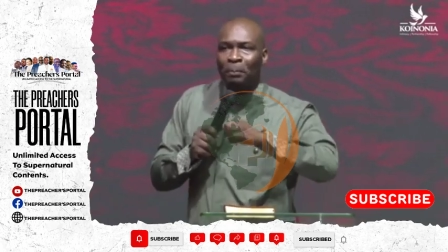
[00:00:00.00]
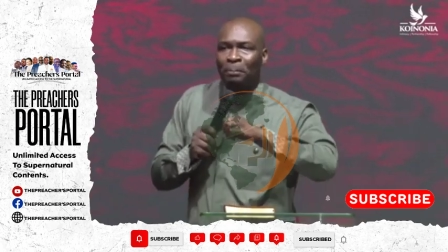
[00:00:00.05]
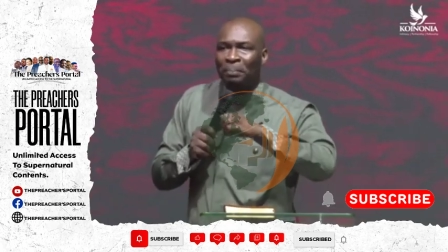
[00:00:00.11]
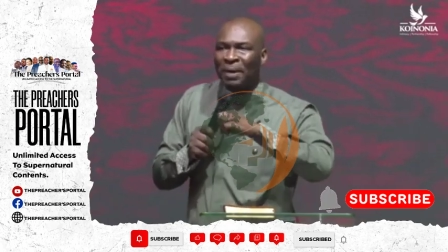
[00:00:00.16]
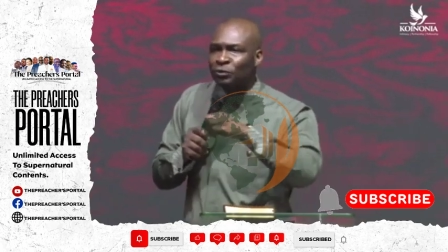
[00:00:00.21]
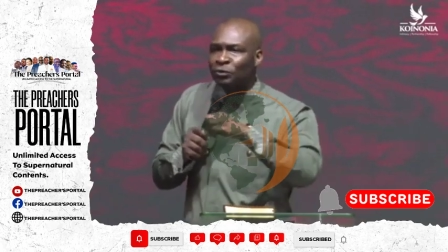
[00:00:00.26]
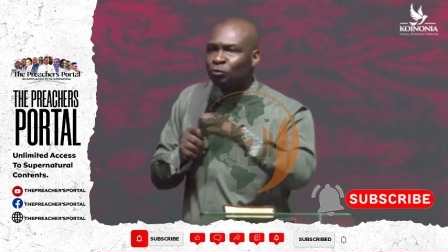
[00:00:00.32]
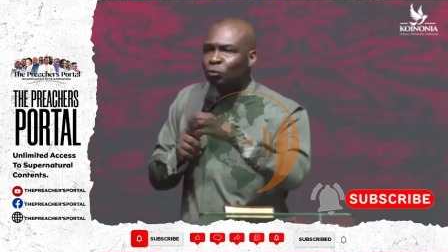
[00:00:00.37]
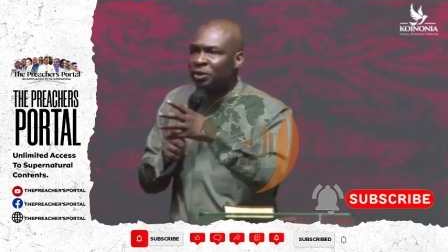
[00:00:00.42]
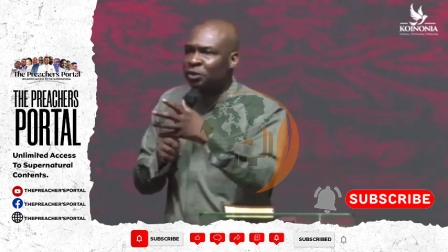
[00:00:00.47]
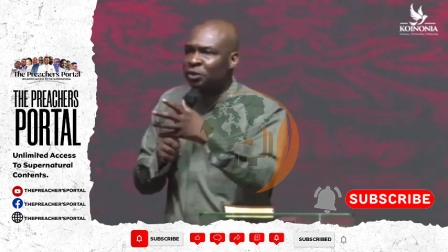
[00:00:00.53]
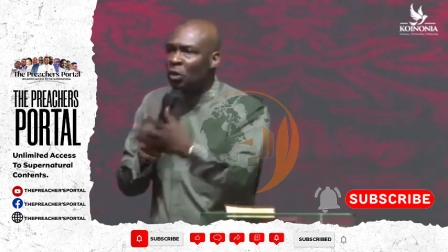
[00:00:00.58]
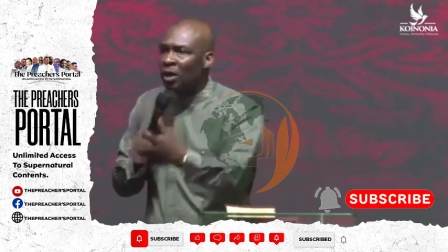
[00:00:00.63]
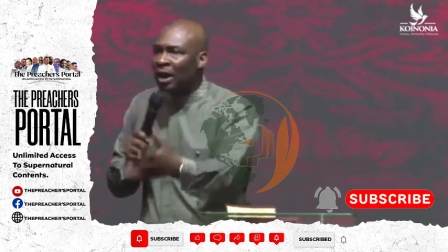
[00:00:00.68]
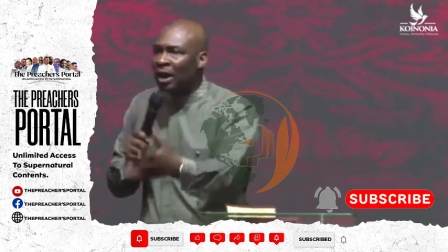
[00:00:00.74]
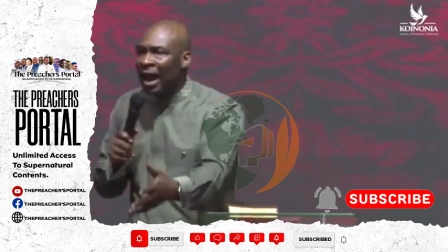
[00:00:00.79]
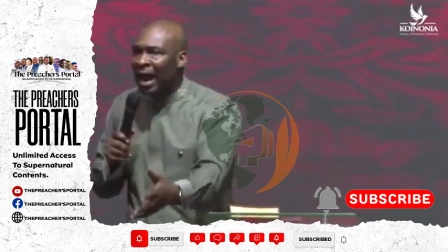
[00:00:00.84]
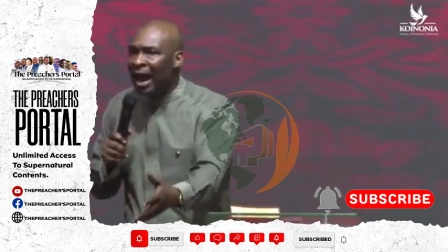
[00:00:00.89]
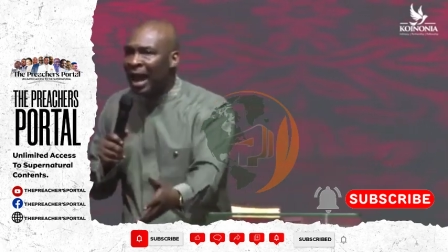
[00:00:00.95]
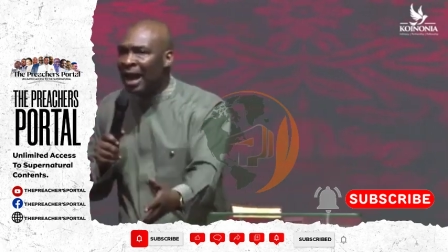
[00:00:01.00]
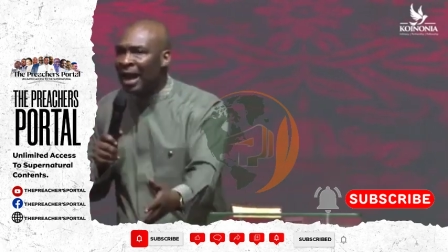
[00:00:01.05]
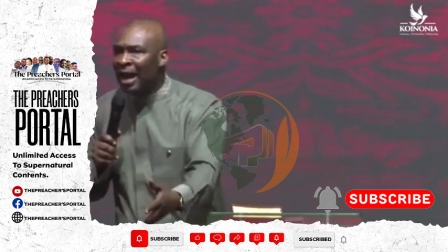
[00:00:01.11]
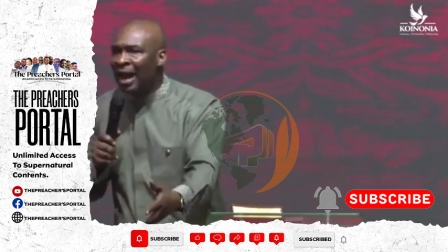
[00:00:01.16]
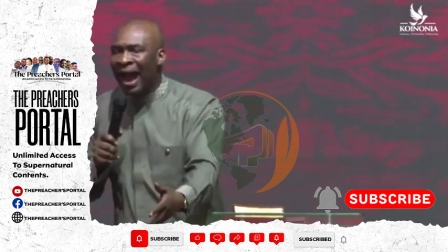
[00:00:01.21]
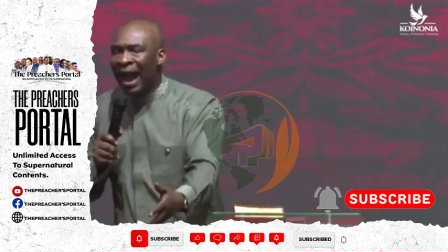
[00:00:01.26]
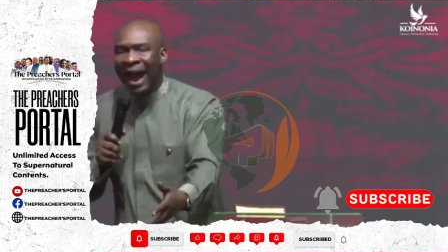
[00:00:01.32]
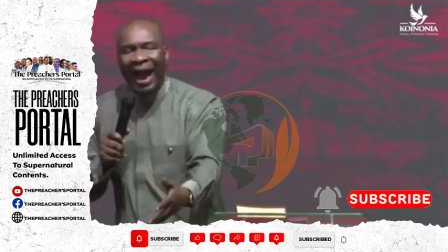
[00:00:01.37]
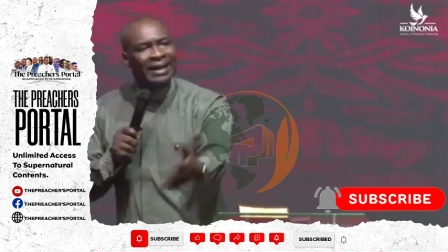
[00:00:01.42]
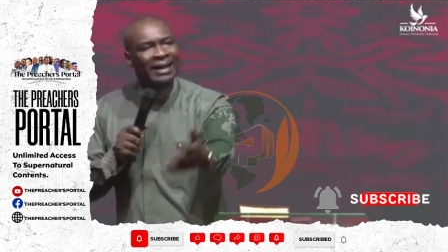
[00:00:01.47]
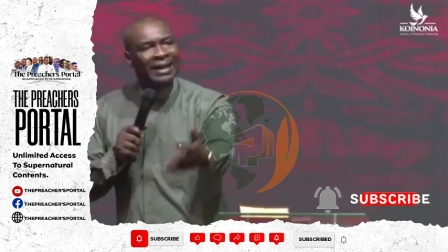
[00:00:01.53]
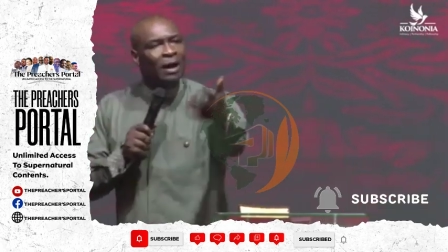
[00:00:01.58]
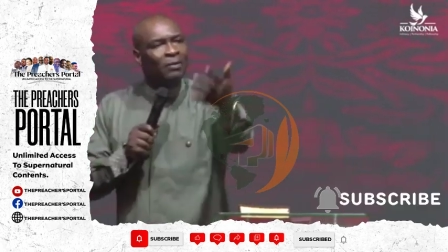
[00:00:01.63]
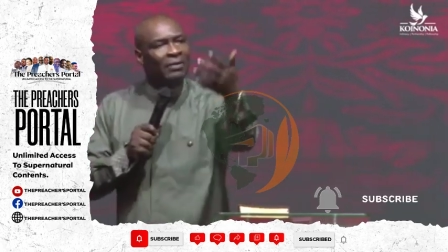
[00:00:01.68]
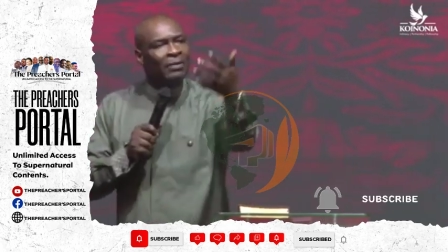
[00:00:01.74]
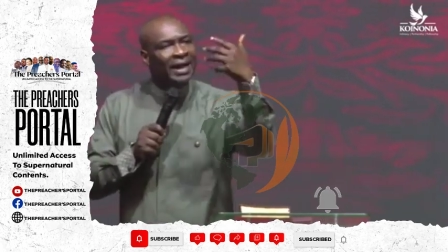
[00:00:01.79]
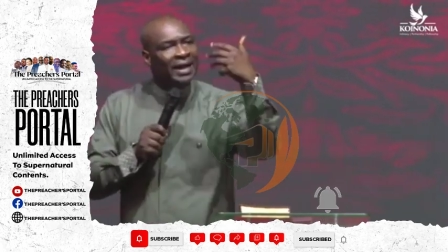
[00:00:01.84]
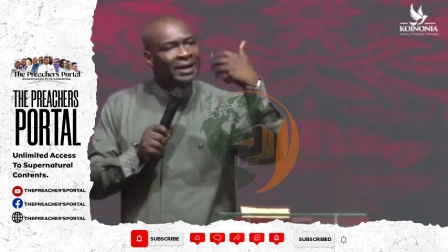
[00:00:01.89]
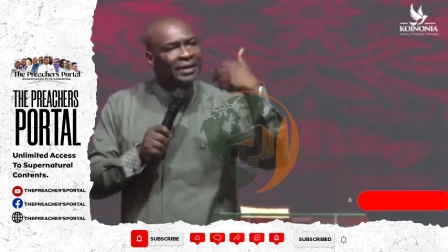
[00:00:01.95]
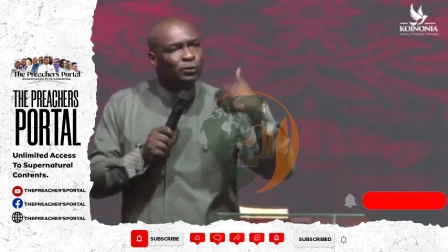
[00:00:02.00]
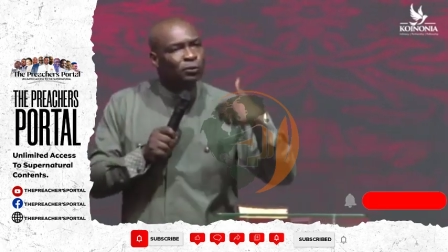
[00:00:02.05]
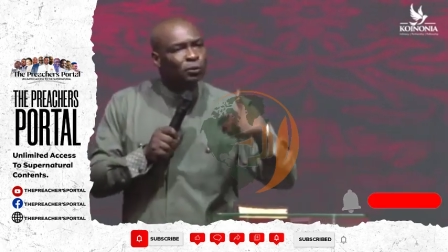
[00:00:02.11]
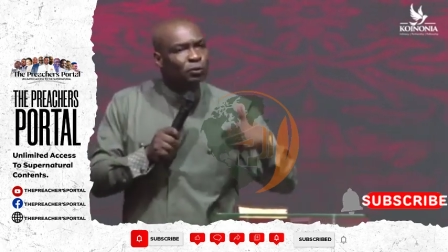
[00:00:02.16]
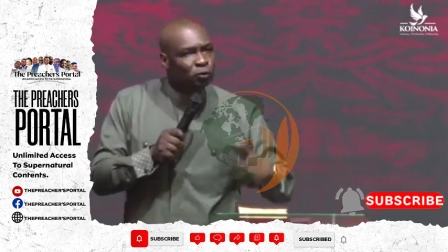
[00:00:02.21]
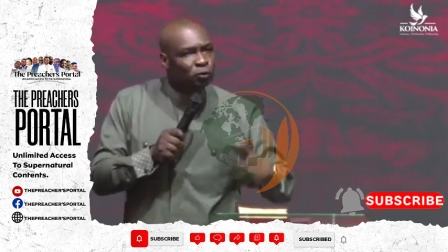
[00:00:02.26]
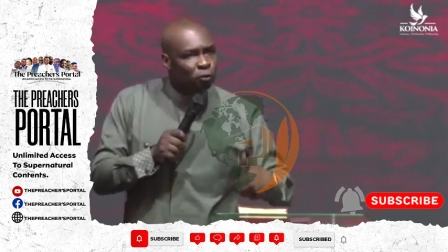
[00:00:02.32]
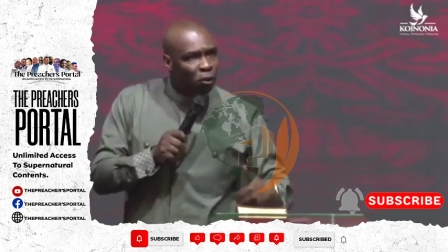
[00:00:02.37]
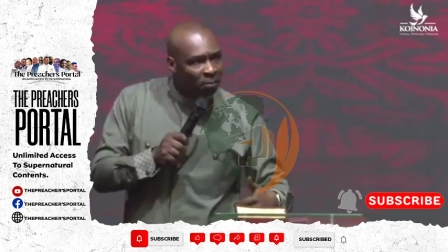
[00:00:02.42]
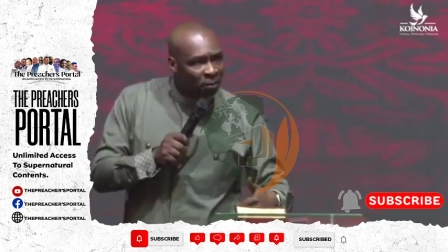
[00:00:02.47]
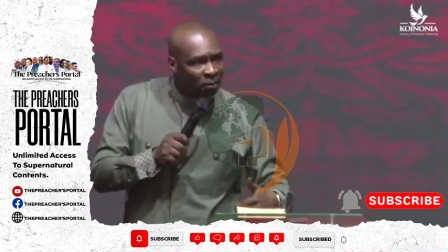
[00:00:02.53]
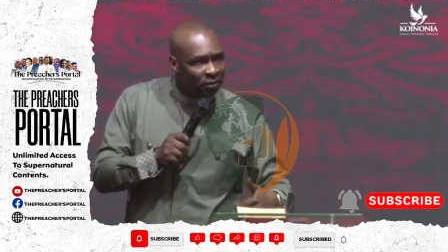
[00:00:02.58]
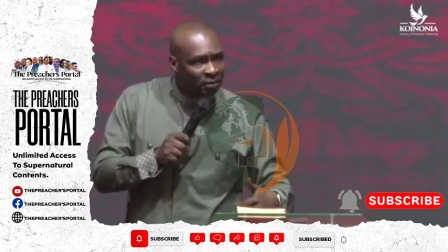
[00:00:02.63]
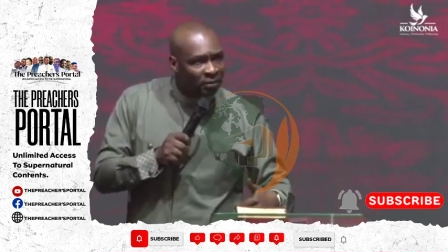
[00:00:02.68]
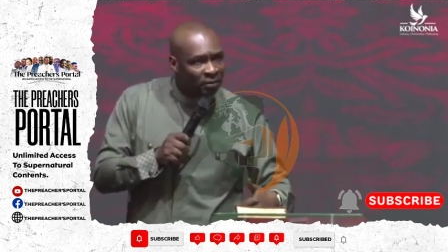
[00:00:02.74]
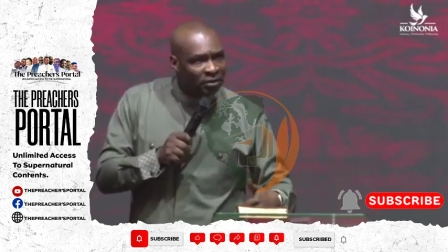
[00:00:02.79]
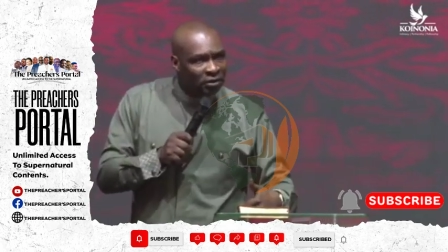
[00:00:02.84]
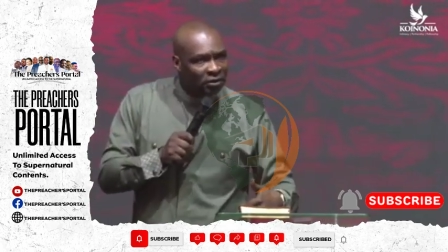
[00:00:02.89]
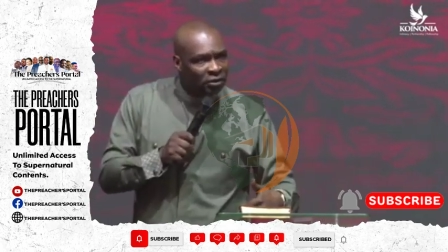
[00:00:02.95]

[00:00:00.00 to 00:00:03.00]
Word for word: part with your car and now get into trouble,